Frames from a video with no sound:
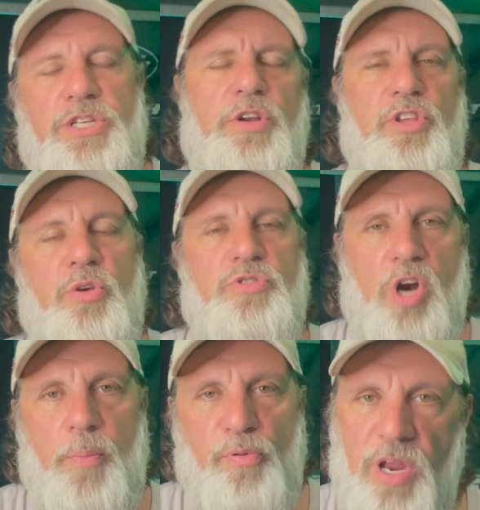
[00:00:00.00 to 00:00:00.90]
should use
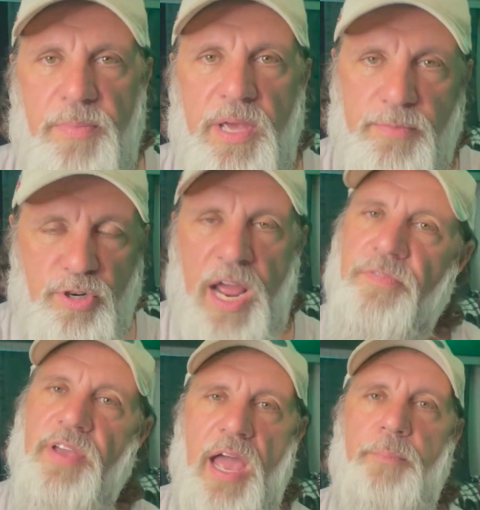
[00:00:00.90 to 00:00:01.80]
our premium
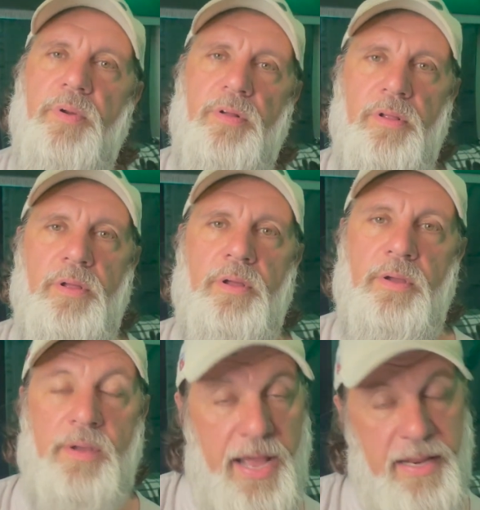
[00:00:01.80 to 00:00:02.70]
draft capital,
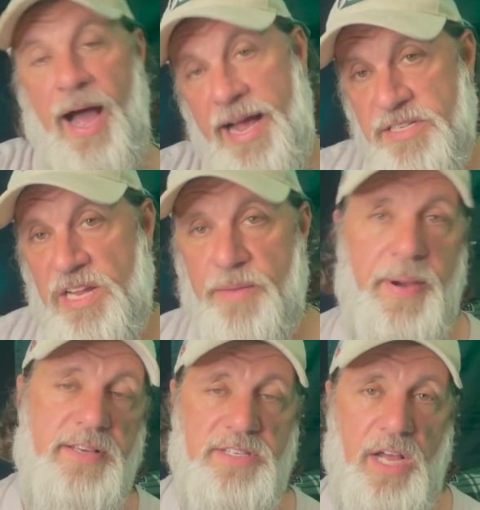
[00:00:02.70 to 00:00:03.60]
and guys like
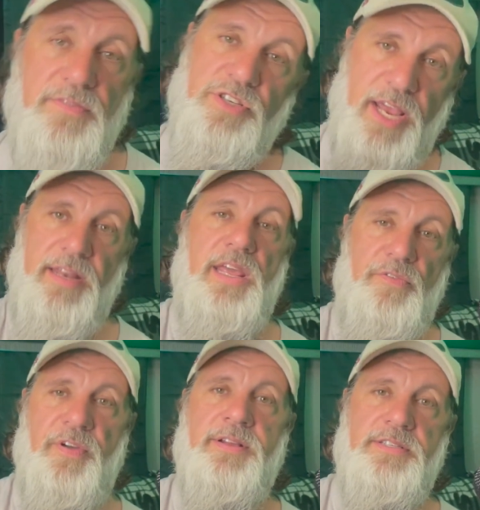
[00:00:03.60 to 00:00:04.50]
myself say
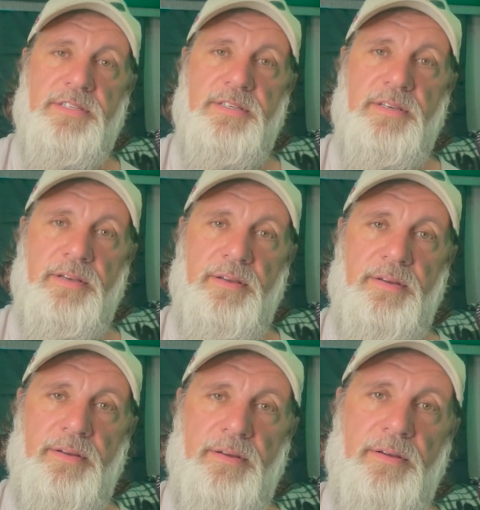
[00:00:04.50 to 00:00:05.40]
defense,
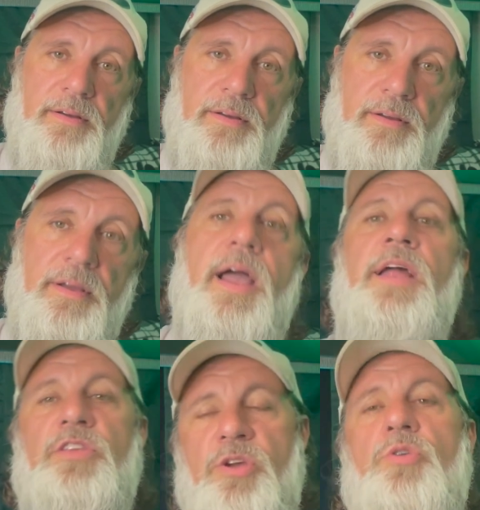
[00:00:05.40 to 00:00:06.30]

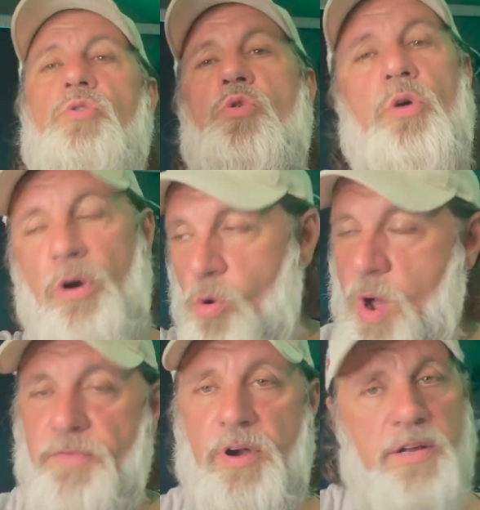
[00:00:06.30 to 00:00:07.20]
and you or
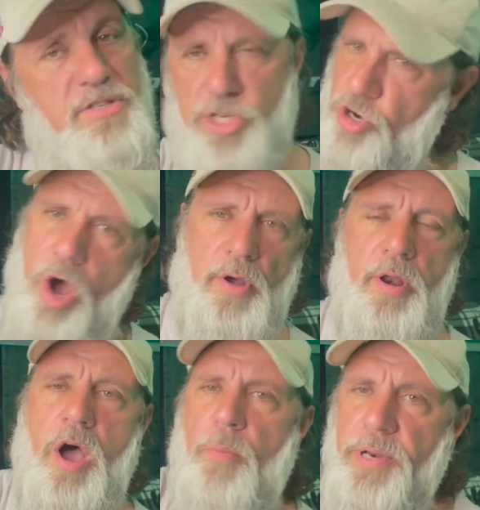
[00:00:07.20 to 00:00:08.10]
whoever else says, no, no,
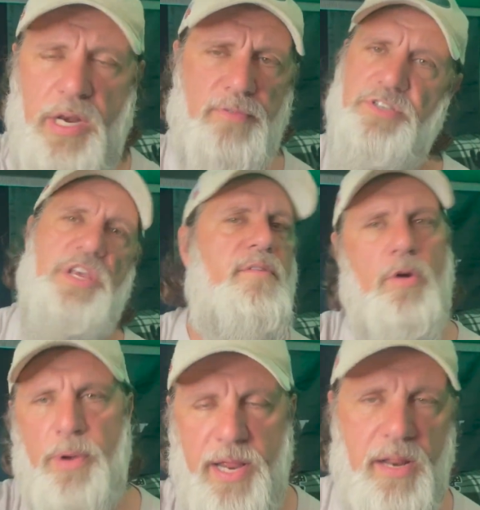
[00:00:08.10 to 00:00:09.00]
no, we need a receiver,
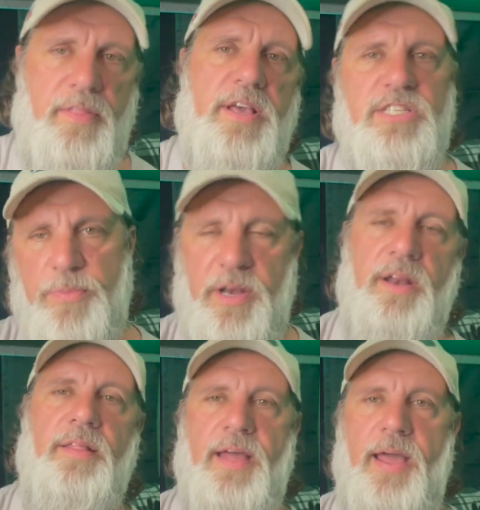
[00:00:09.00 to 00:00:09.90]
we needed this, we
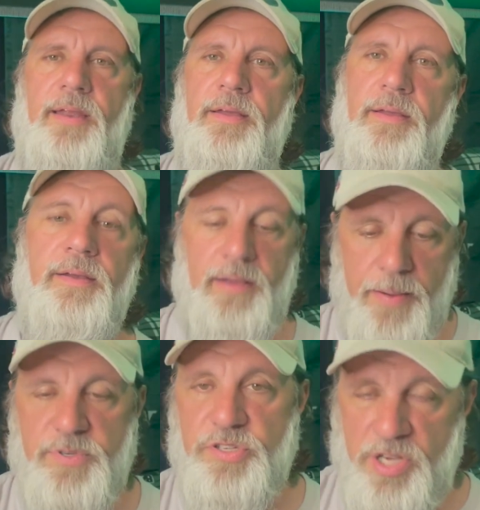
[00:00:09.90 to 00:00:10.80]
needed that,
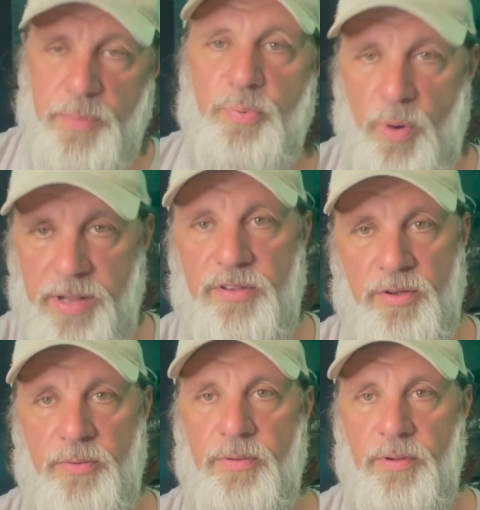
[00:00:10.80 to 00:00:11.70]
just going to point
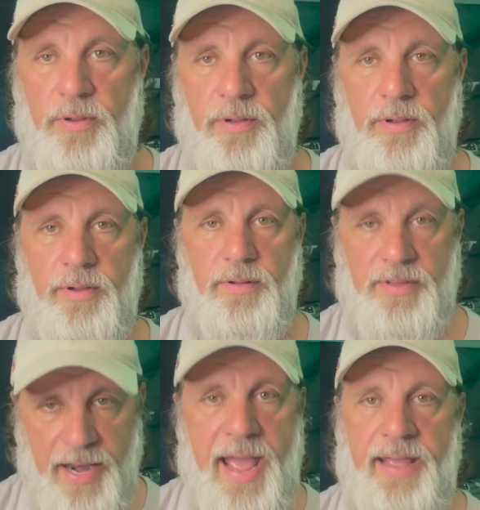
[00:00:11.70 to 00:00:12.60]
to
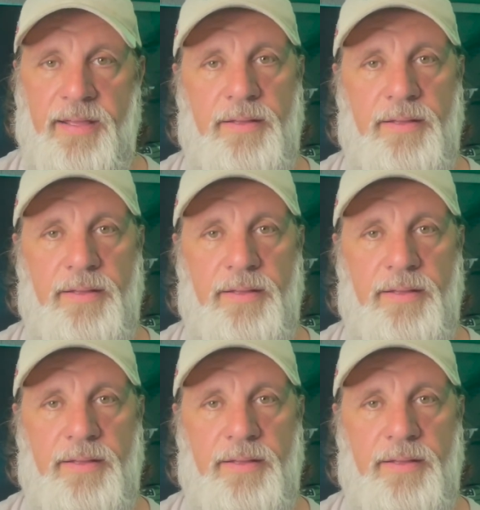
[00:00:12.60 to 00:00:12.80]
today.